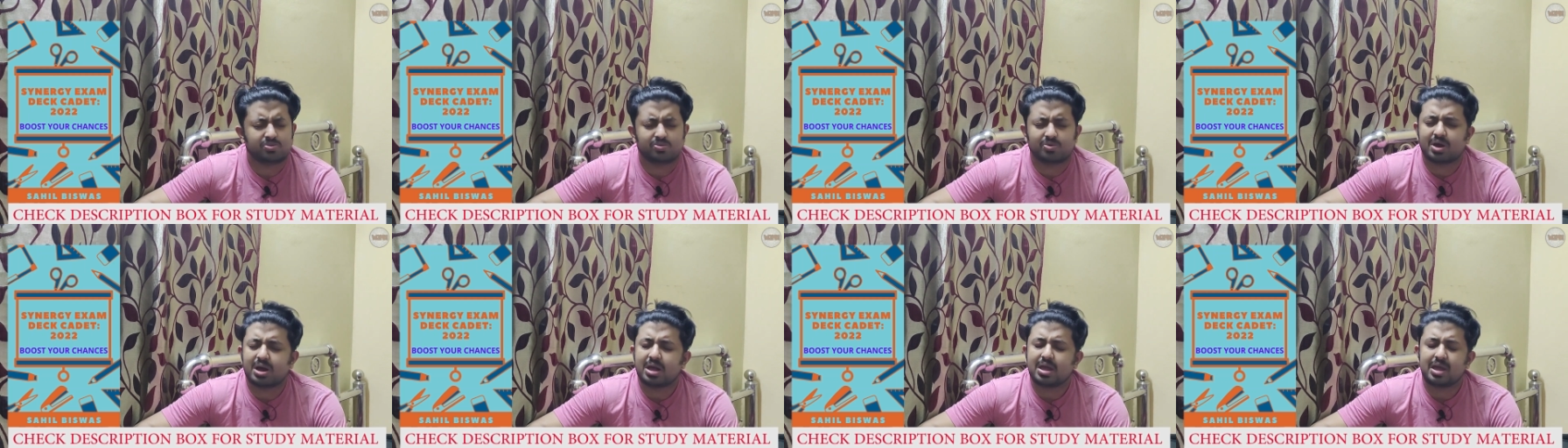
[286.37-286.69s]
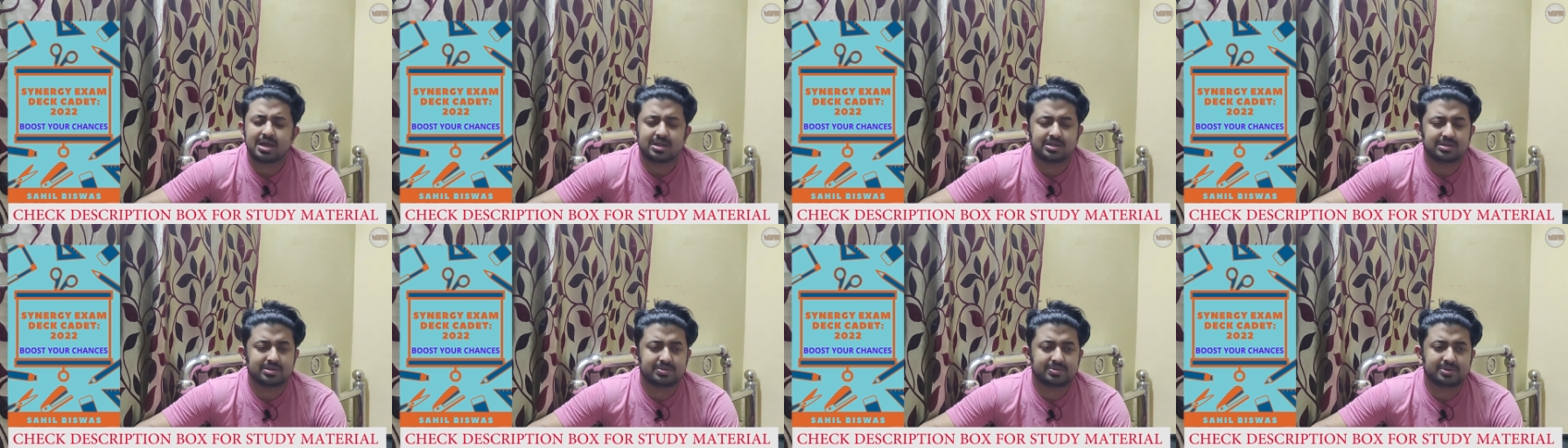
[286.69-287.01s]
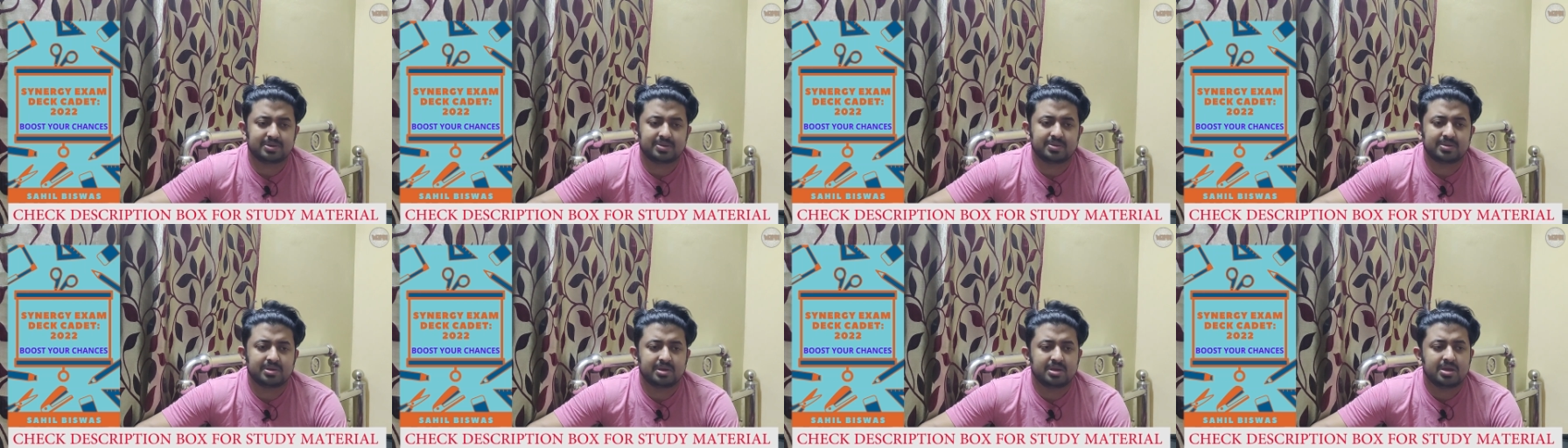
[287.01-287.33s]
Why
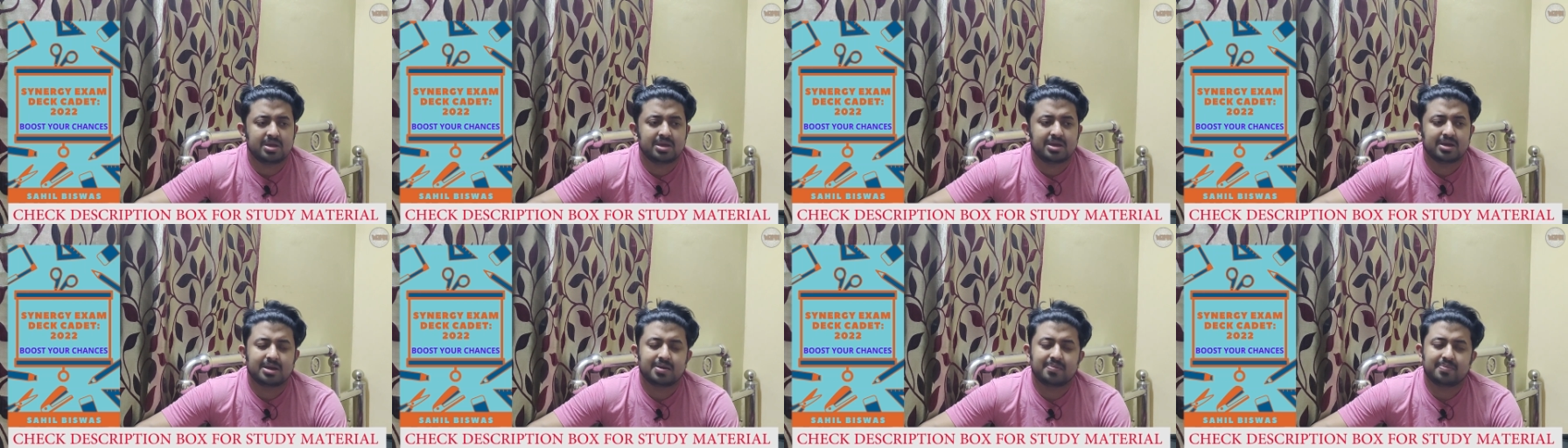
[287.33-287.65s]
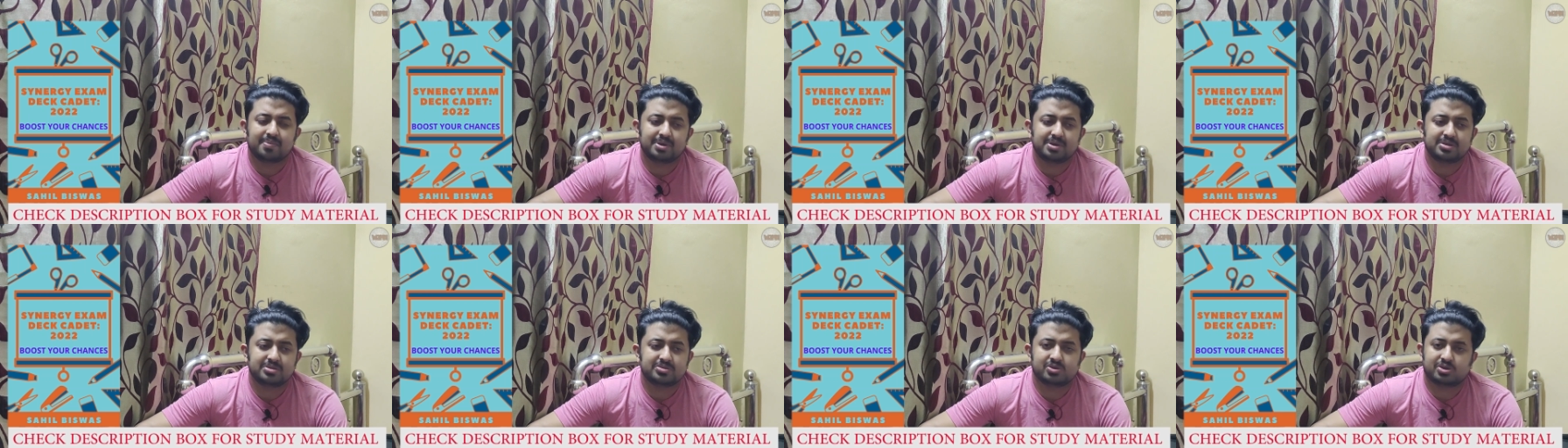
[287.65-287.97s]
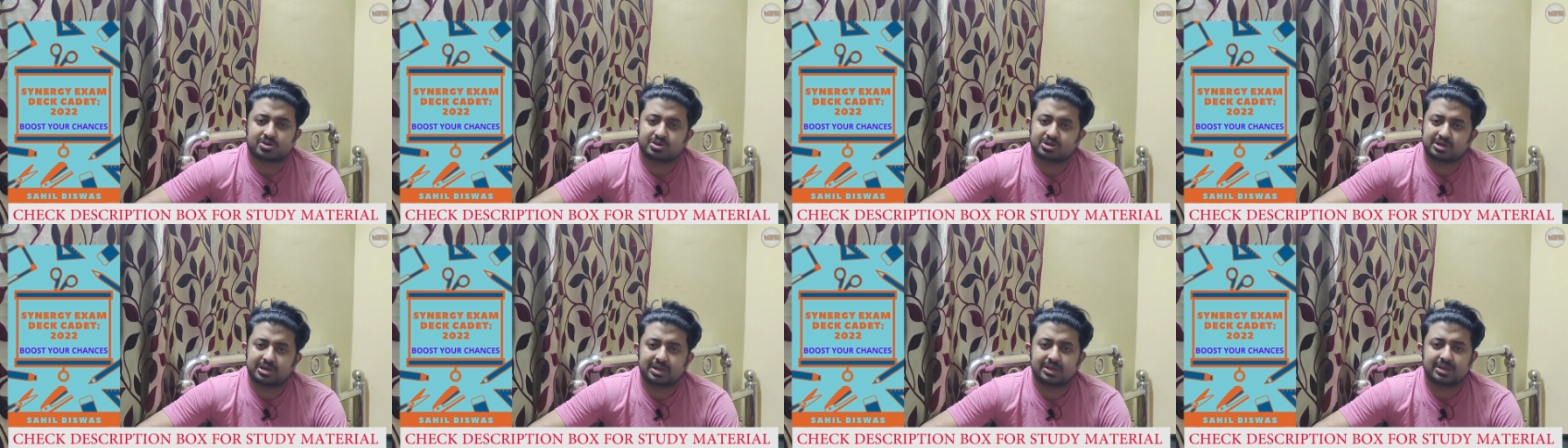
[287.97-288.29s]
other companies
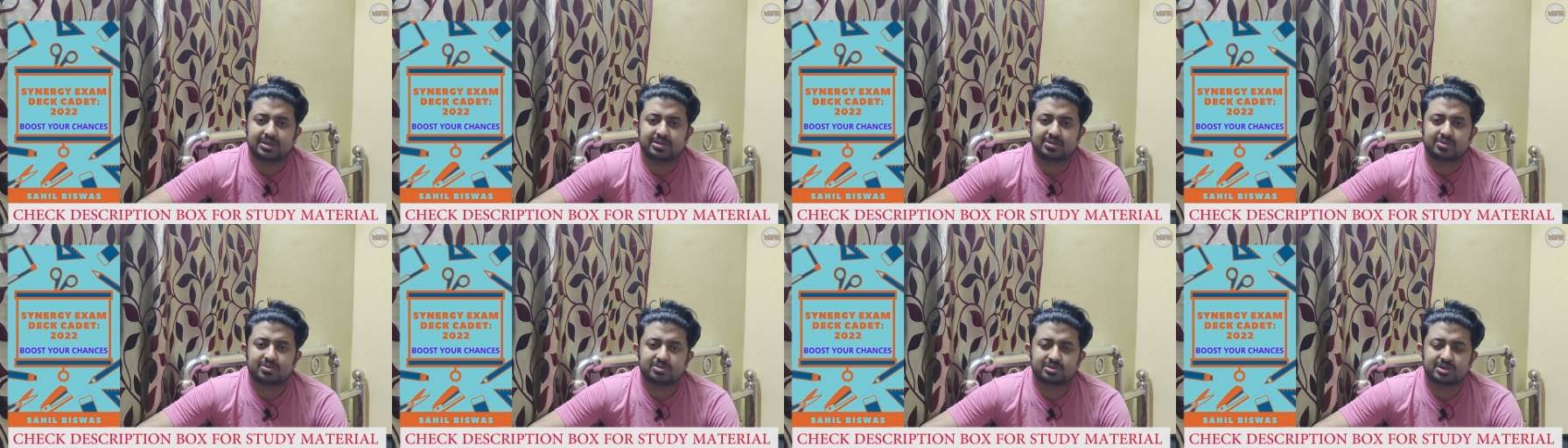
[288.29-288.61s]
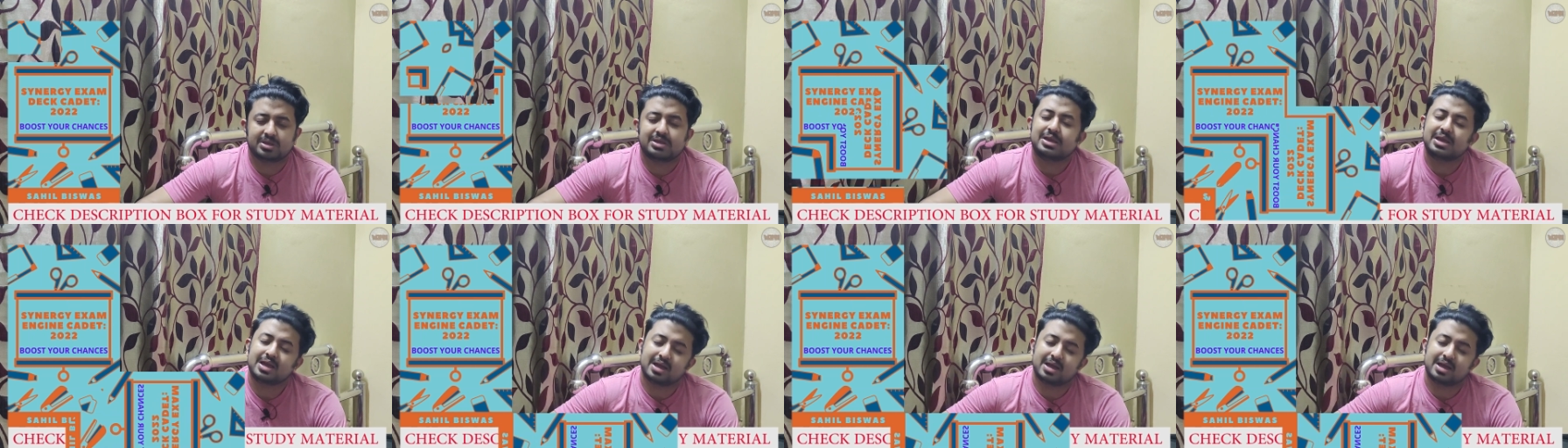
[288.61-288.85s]
not taking this?